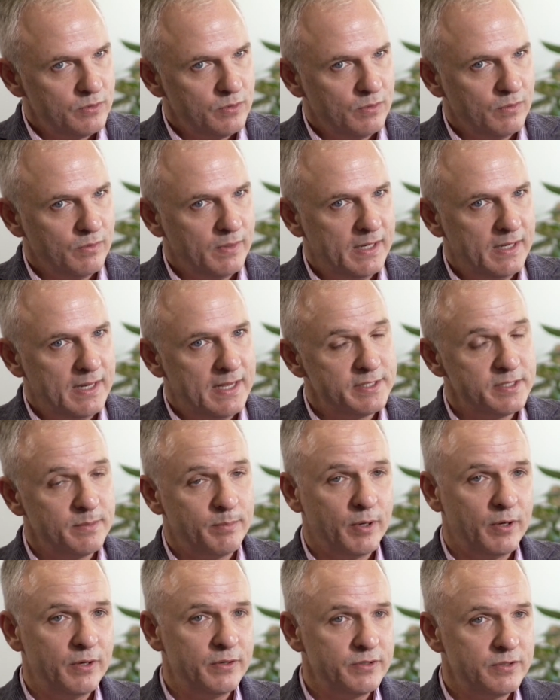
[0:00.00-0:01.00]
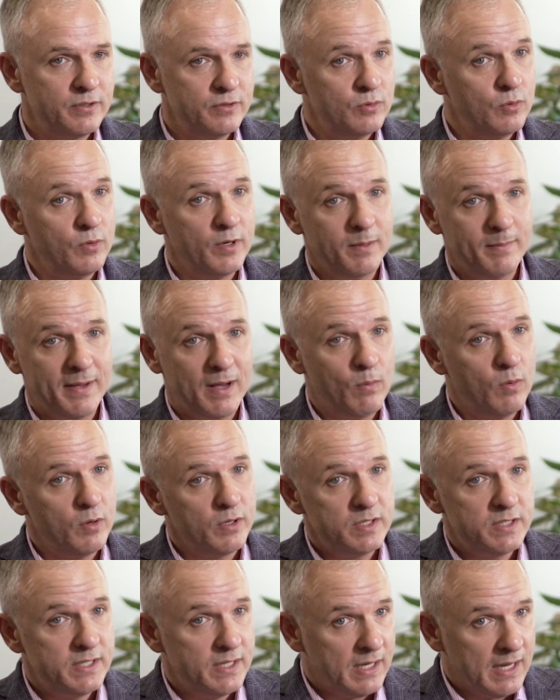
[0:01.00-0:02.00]
you were in as opposed to talking about
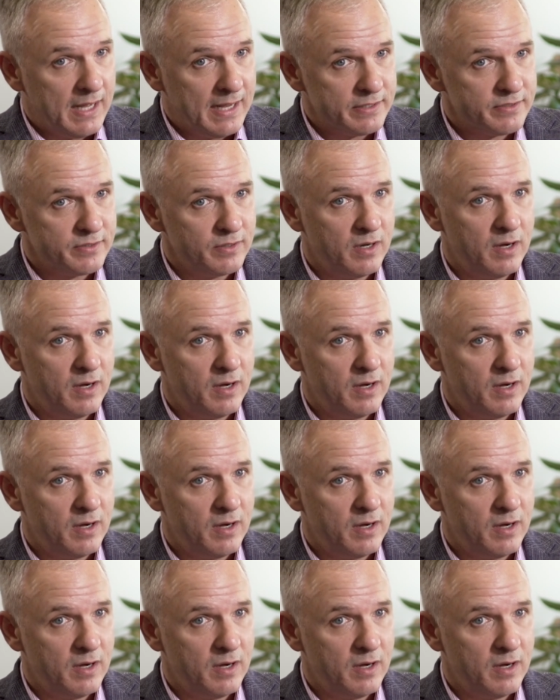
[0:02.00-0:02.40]
what you did last